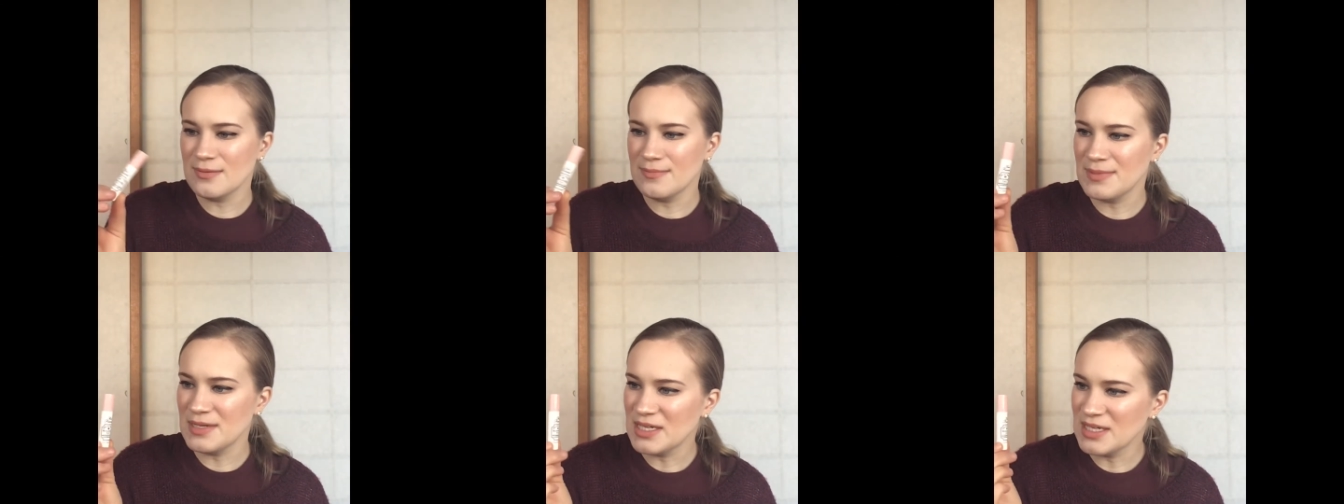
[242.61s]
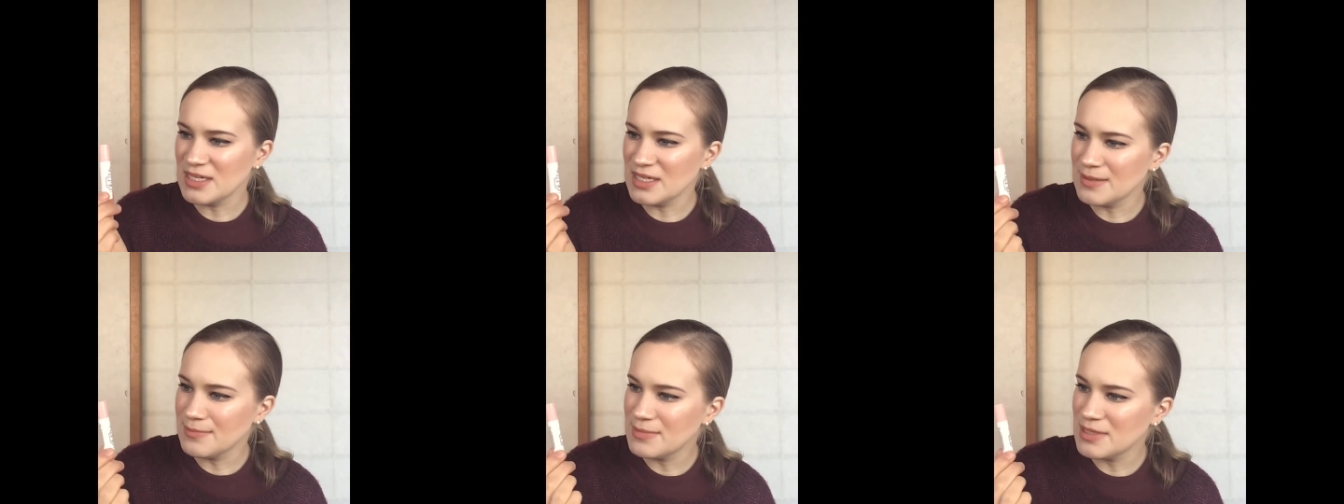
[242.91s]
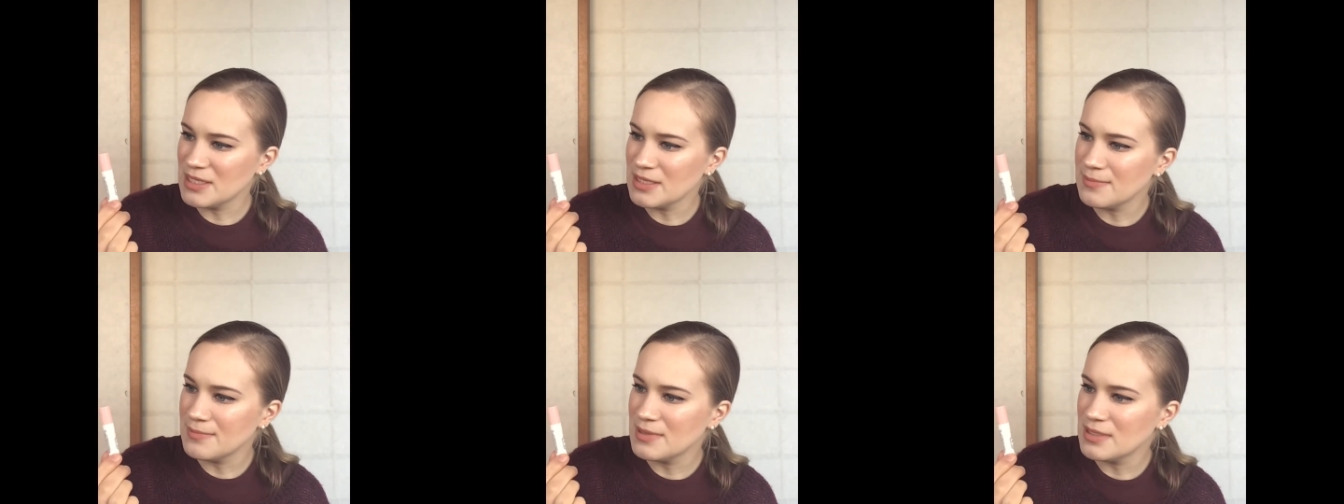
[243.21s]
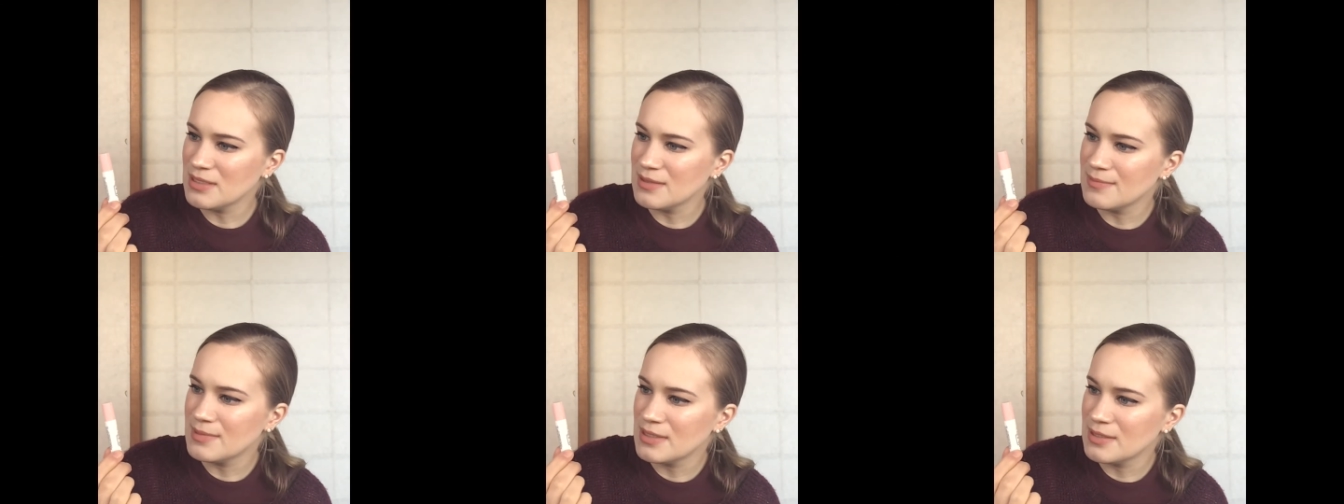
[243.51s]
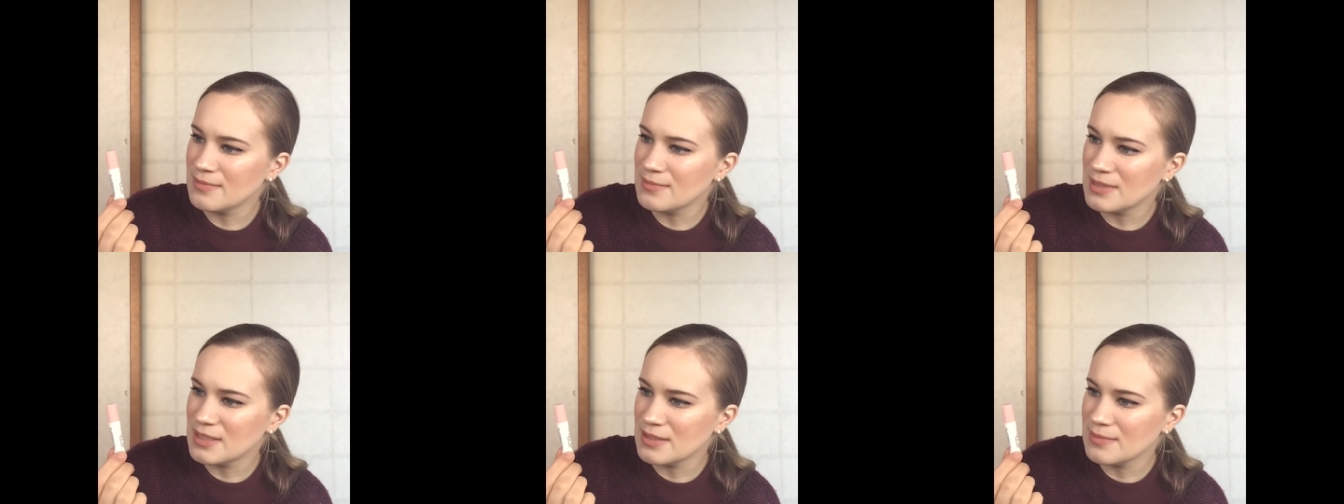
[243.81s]

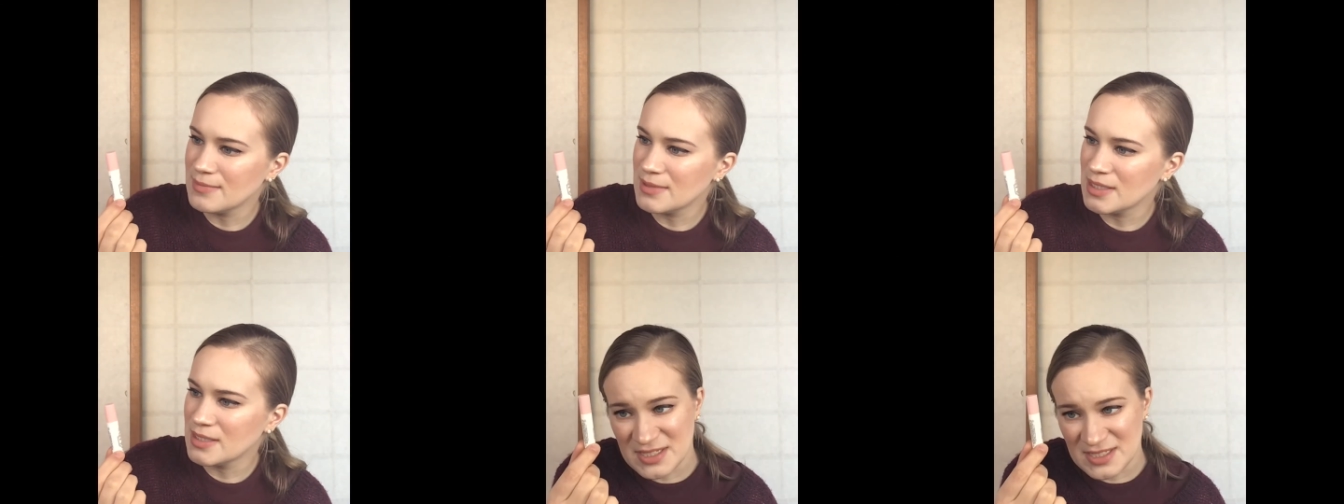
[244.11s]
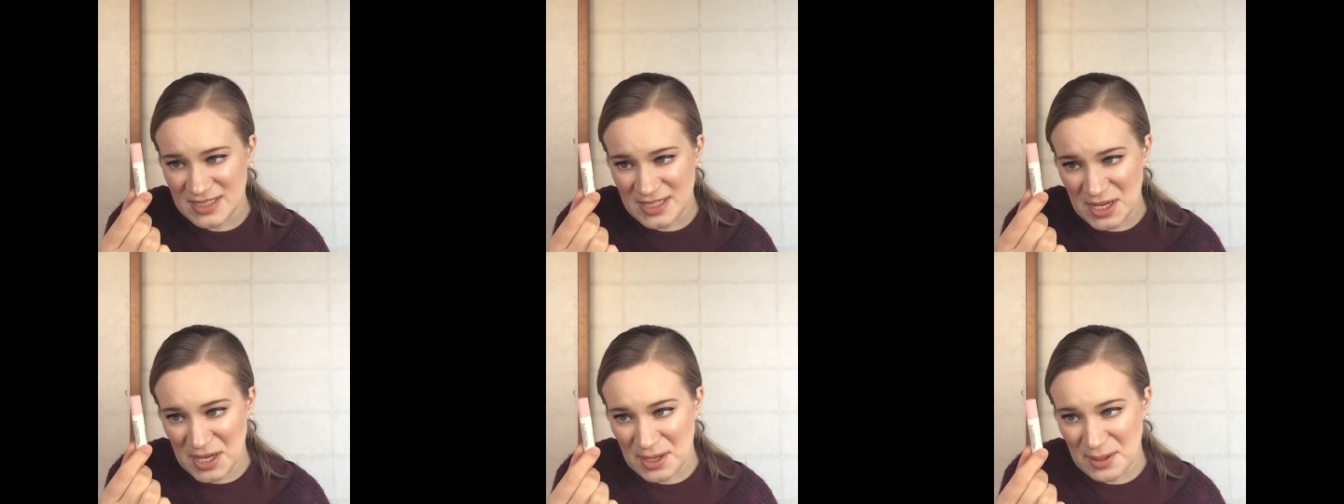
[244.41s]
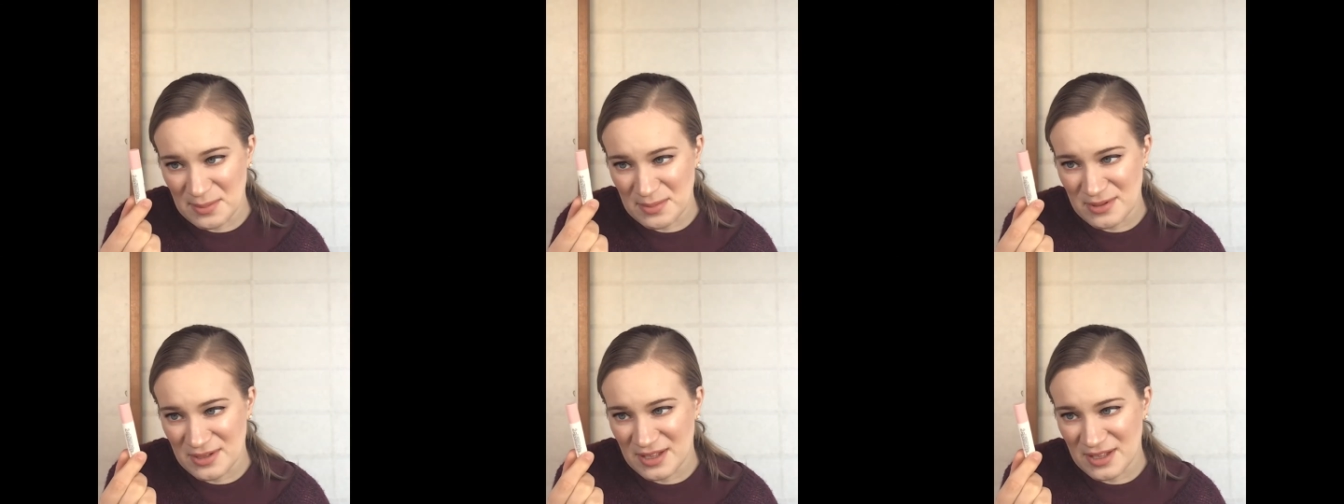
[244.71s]
bitty sample